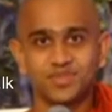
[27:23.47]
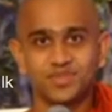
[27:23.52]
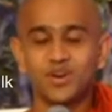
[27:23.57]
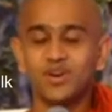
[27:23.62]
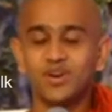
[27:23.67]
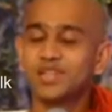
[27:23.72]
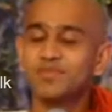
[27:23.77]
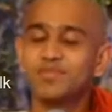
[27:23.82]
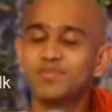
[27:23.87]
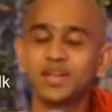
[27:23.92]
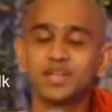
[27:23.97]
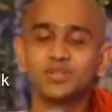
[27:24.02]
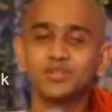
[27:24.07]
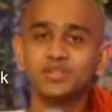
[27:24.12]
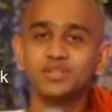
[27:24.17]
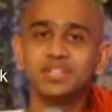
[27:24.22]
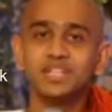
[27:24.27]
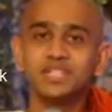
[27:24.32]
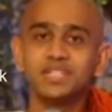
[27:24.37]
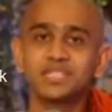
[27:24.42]
Only by
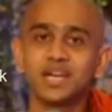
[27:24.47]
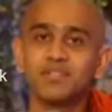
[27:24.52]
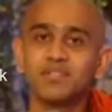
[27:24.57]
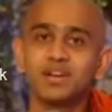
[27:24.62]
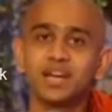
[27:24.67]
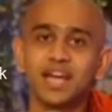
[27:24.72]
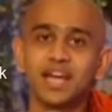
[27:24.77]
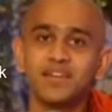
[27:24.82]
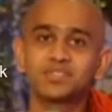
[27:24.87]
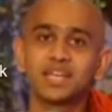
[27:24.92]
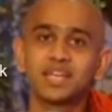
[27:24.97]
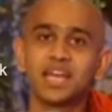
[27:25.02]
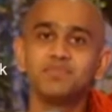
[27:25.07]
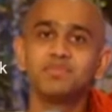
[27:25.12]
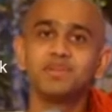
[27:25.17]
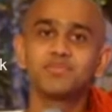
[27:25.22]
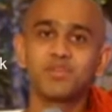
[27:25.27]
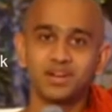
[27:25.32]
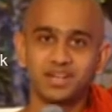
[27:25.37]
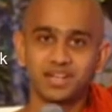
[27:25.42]
good deeds our lives can
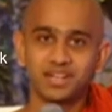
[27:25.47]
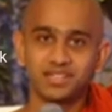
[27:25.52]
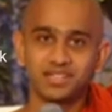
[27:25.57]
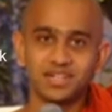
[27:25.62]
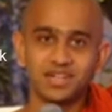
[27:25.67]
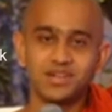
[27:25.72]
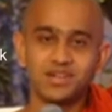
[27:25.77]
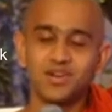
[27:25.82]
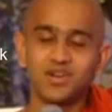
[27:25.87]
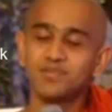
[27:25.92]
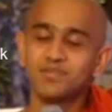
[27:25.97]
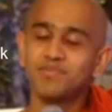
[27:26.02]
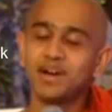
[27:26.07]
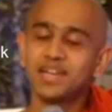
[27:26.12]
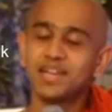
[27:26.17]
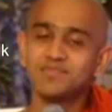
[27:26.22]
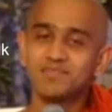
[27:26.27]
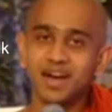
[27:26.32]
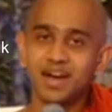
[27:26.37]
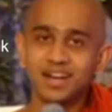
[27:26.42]
be protected, not
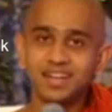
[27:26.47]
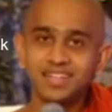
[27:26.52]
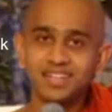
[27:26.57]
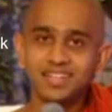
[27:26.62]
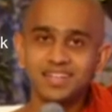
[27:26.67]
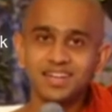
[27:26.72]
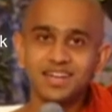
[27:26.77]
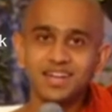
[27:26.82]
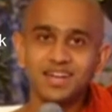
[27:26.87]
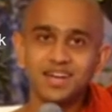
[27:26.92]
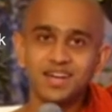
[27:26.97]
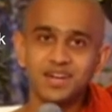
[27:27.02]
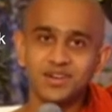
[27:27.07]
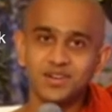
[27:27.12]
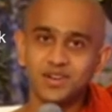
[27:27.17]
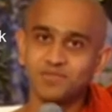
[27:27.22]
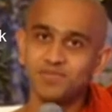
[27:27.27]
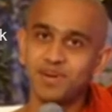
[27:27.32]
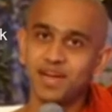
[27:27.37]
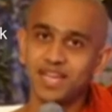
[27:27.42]
by money,
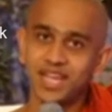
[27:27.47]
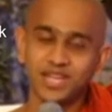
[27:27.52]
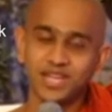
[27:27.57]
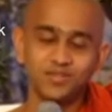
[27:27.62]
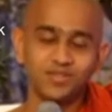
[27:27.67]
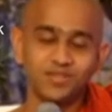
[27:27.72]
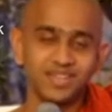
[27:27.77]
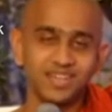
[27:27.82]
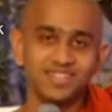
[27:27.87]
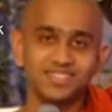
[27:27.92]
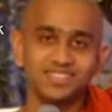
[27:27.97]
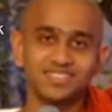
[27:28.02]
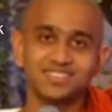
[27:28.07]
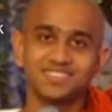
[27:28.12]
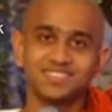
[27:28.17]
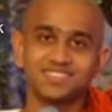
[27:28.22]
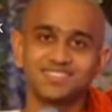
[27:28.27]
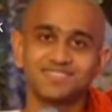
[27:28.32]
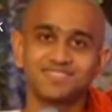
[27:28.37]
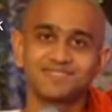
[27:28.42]
not by
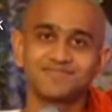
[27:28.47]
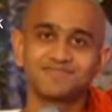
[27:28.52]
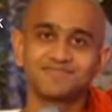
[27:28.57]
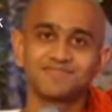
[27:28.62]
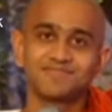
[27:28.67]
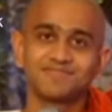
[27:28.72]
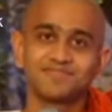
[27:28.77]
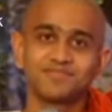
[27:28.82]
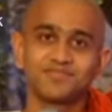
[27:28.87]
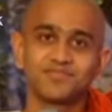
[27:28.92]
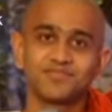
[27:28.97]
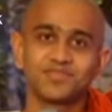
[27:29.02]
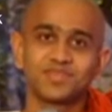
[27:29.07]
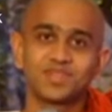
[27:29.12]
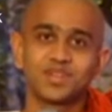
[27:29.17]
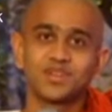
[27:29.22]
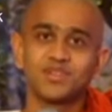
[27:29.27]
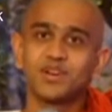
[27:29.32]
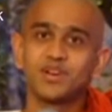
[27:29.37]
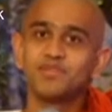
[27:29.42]
education,
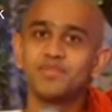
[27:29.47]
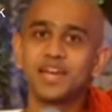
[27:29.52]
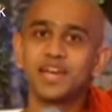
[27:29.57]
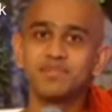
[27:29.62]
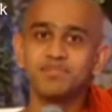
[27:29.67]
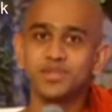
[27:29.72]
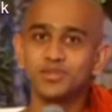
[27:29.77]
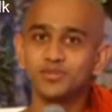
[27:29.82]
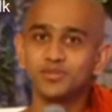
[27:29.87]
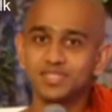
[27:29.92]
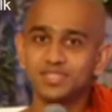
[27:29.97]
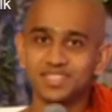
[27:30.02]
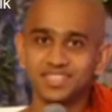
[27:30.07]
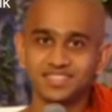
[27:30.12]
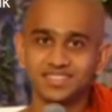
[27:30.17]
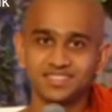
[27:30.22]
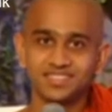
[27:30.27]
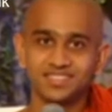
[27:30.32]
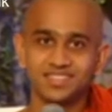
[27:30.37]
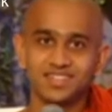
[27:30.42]
not by
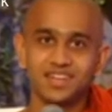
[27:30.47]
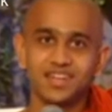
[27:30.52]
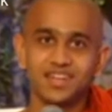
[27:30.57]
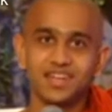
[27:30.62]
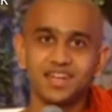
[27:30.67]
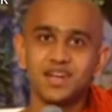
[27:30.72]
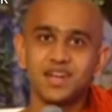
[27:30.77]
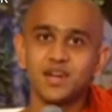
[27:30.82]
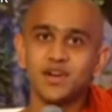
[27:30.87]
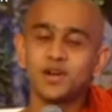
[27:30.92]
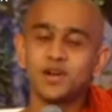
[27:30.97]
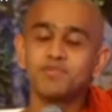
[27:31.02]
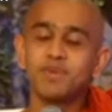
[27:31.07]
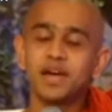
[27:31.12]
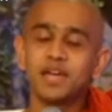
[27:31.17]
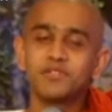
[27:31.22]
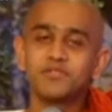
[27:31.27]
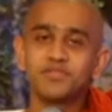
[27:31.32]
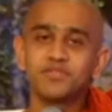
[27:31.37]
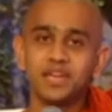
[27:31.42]
beauty, not
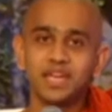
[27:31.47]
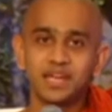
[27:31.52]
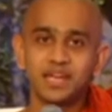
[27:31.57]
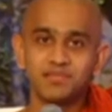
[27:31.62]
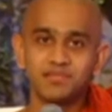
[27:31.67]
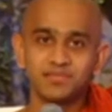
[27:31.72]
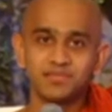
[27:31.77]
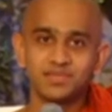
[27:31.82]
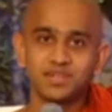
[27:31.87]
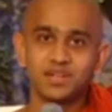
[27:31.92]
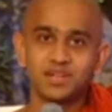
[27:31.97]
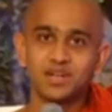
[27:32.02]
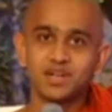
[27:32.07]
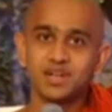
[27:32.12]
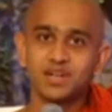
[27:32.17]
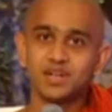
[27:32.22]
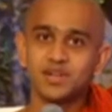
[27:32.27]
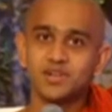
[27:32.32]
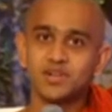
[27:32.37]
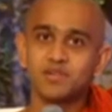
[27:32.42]
by fame,
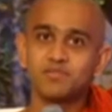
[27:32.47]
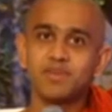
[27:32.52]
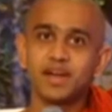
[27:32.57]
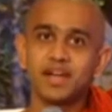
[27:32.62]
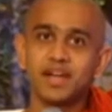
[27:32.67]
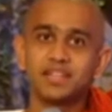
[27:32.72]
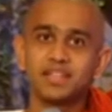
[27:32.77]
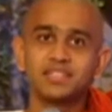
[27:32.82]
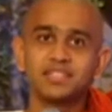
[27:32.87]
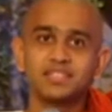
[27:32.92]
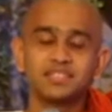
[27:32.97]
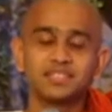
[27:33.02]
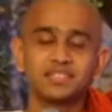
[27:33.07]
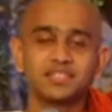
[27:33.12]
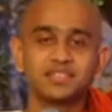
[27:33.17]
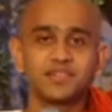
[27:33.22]
not by the